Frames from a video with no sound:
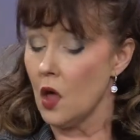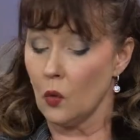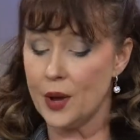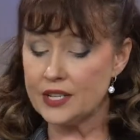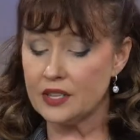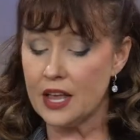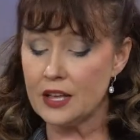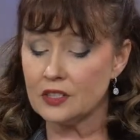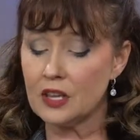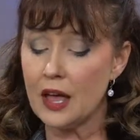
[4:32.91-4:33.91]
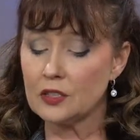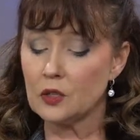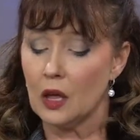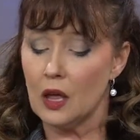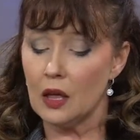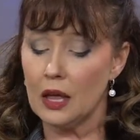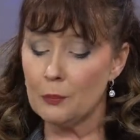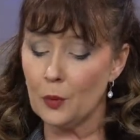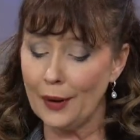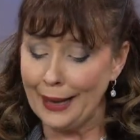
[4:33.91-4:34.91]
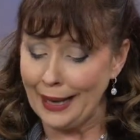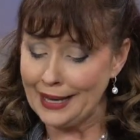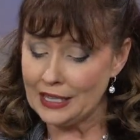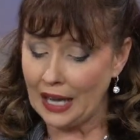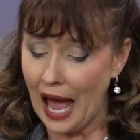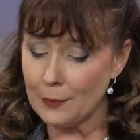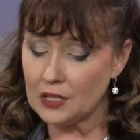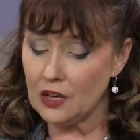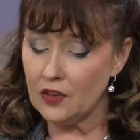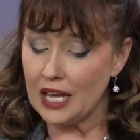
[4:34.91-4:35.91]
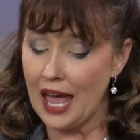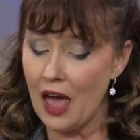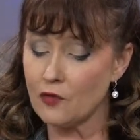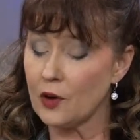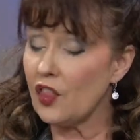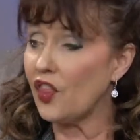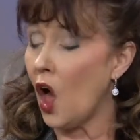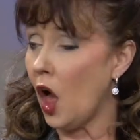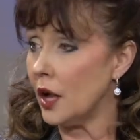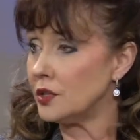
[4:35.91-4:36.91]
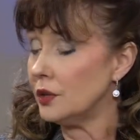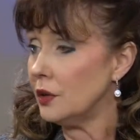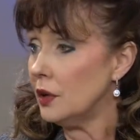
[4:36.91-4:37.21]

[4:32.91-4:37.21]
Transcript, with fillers: We see it says, bringing into captivity every thought.